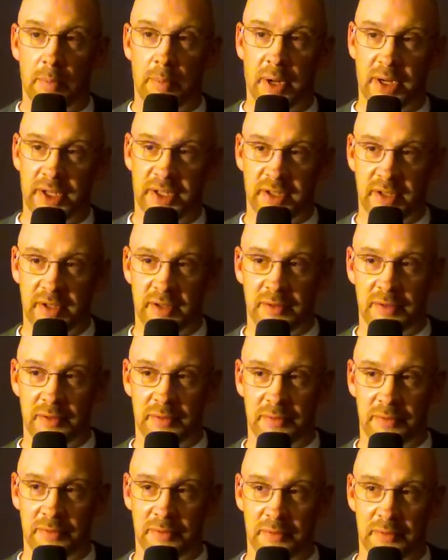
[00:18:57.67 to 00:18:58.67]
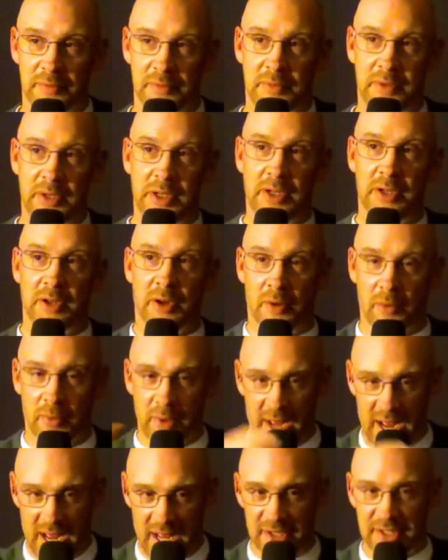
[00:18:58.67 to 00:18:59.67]
But
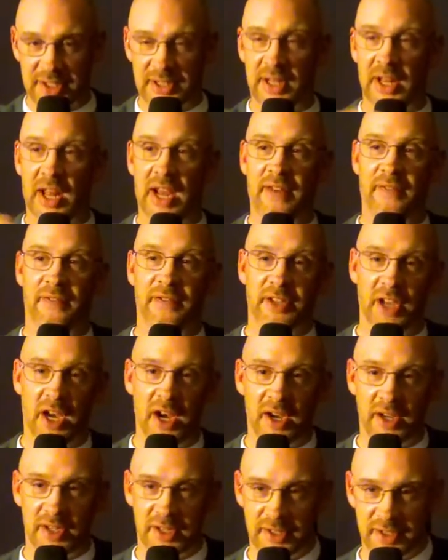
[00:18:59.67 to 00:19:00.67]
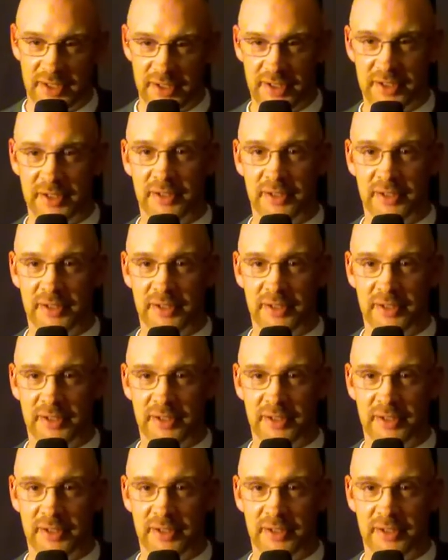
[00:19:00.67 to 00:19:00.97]
as life does,